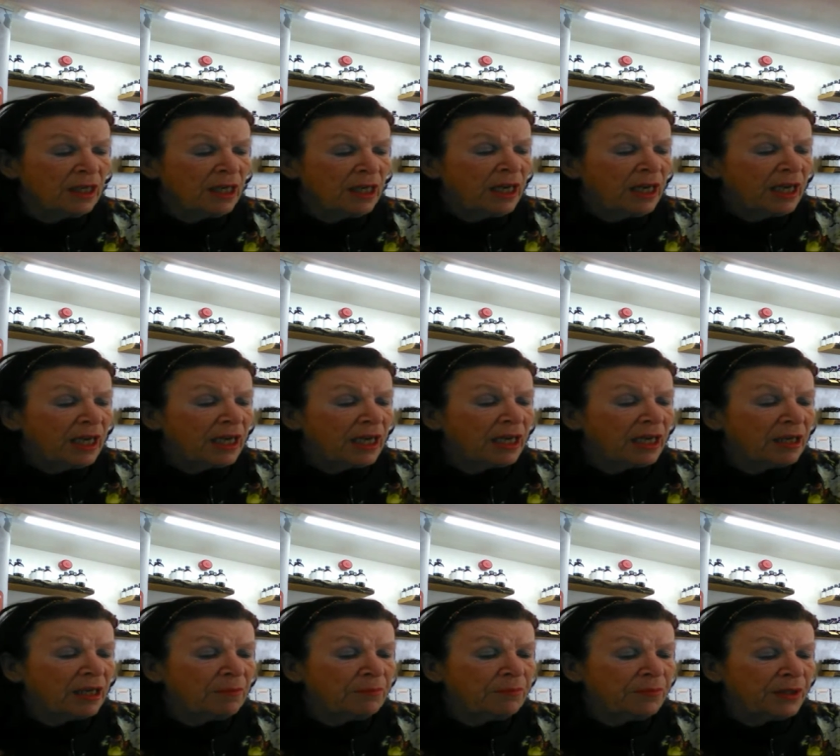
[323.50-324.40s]
um,
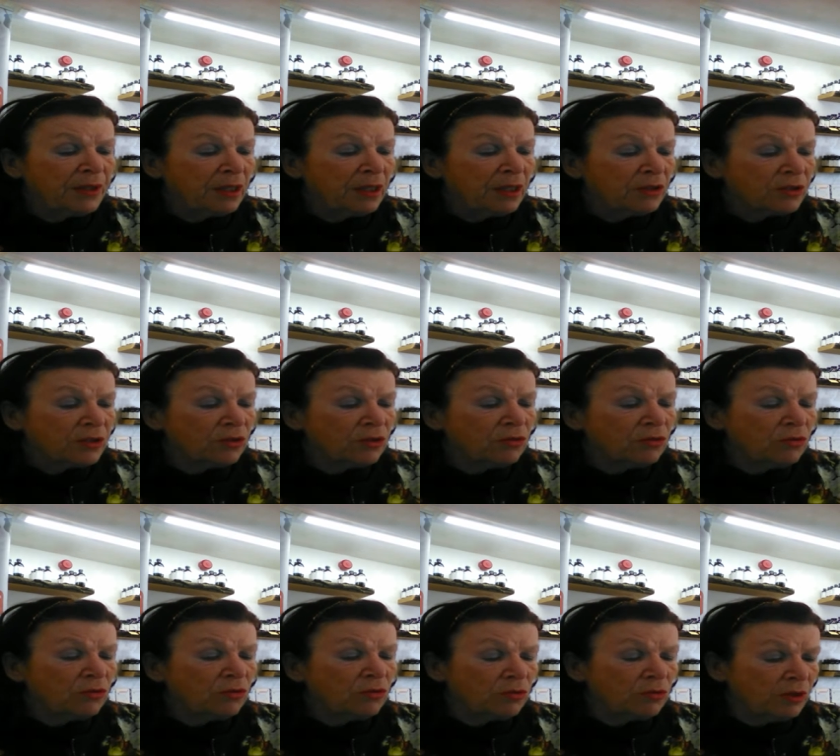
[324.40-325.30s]
so
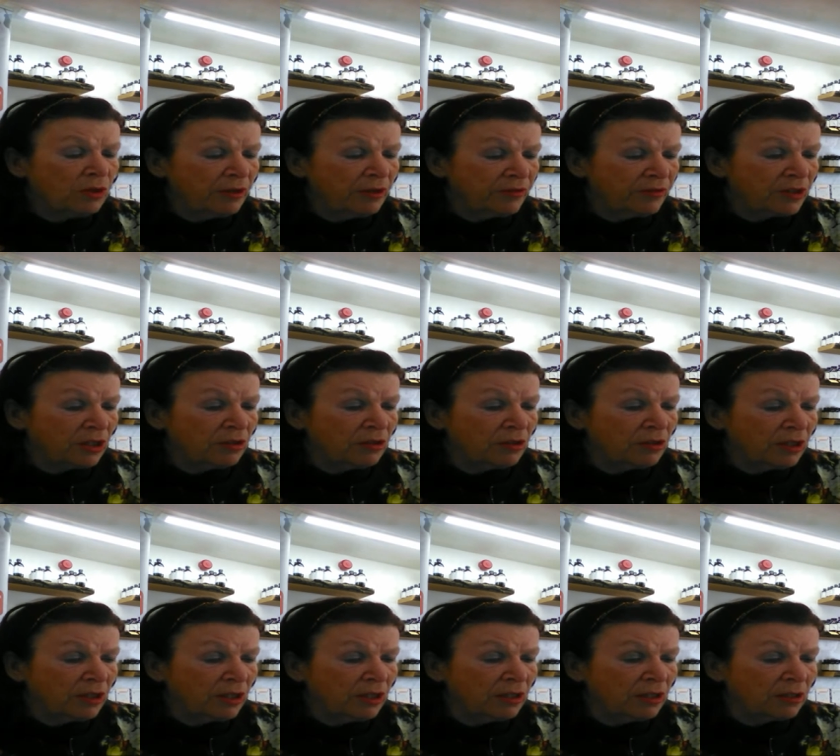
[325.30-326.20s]
we've done
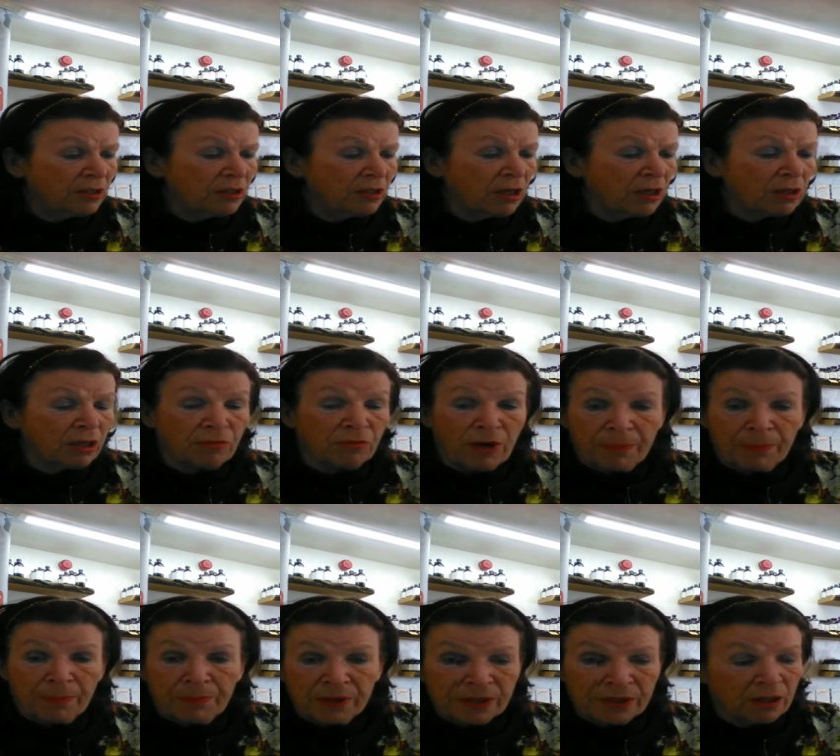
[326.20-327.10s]
the goggle wrap
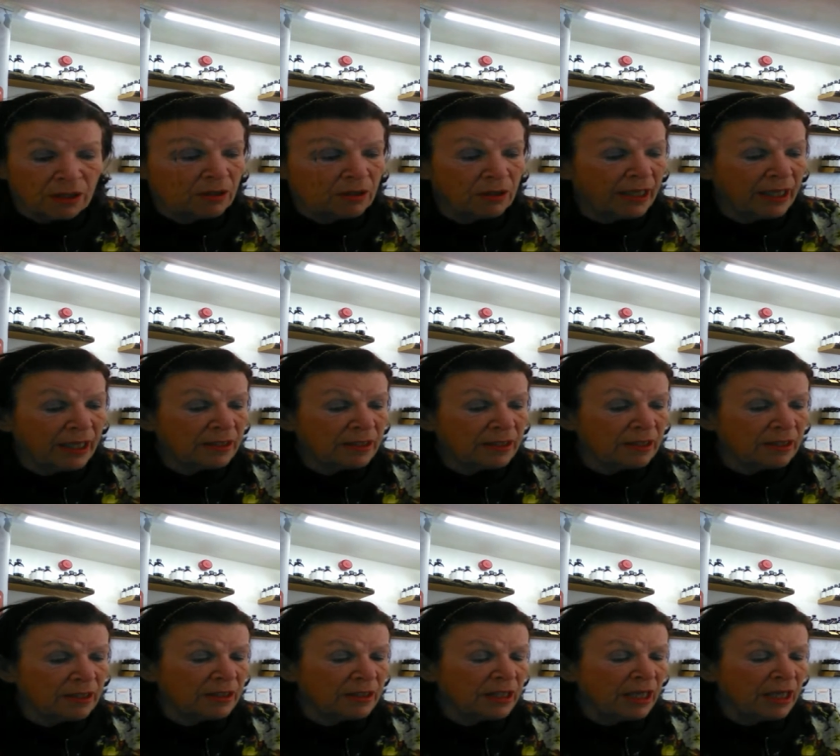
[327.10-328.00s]
sunglasses
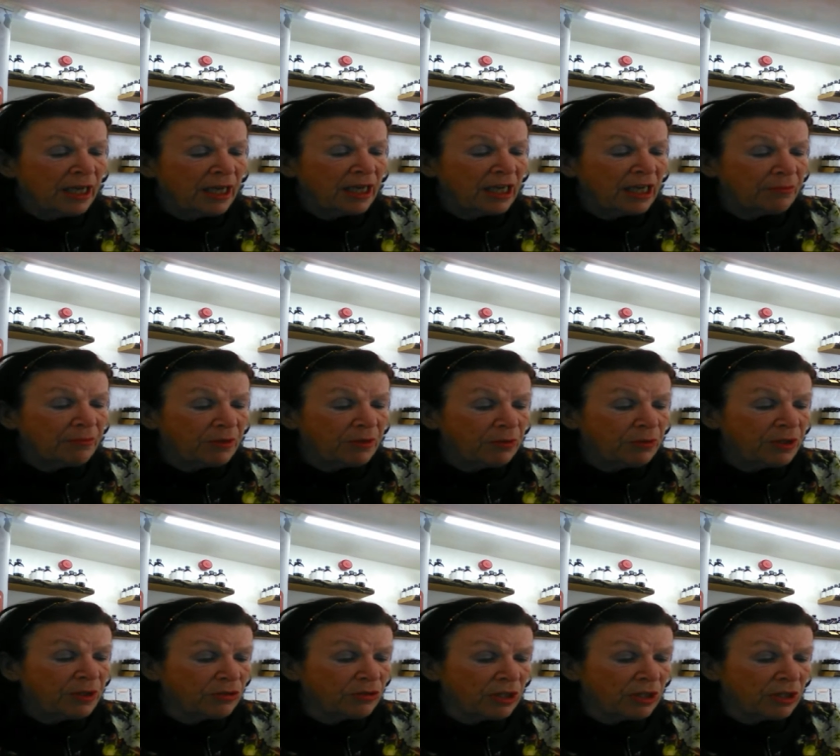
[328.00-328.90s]
and the windows
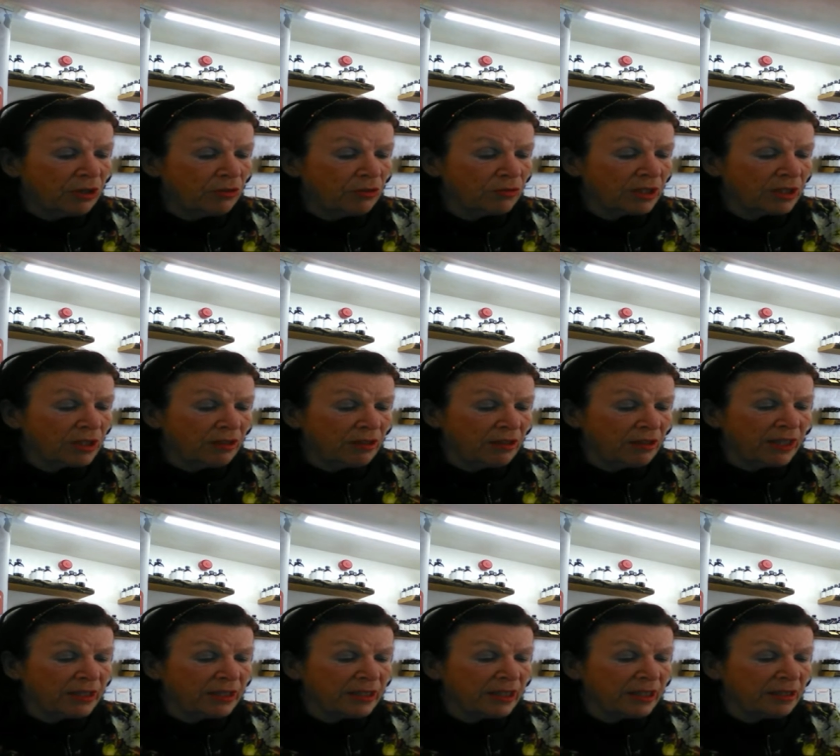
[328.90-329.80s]
closed and the
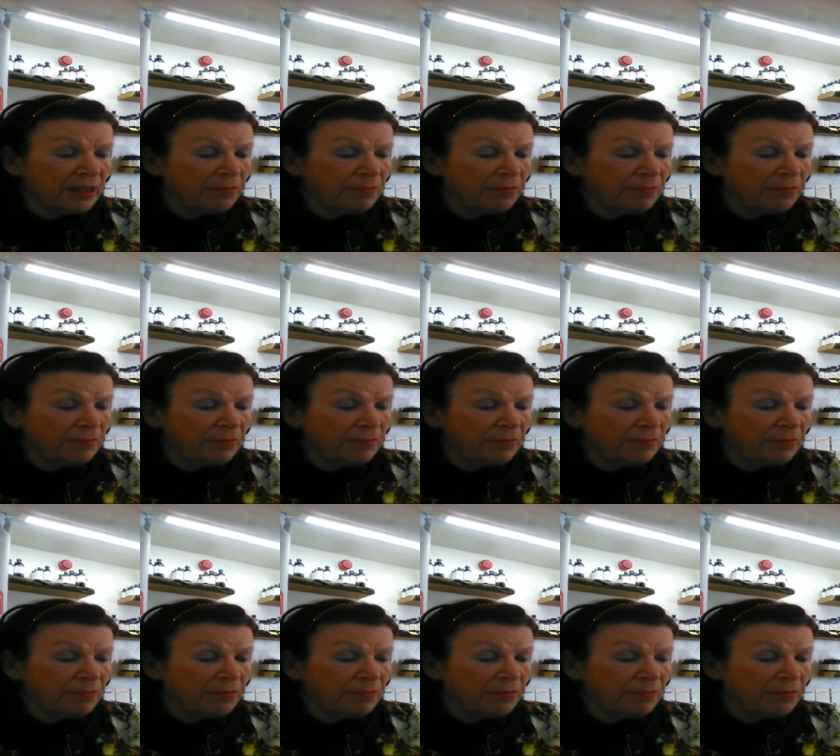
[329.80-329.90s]
vaseline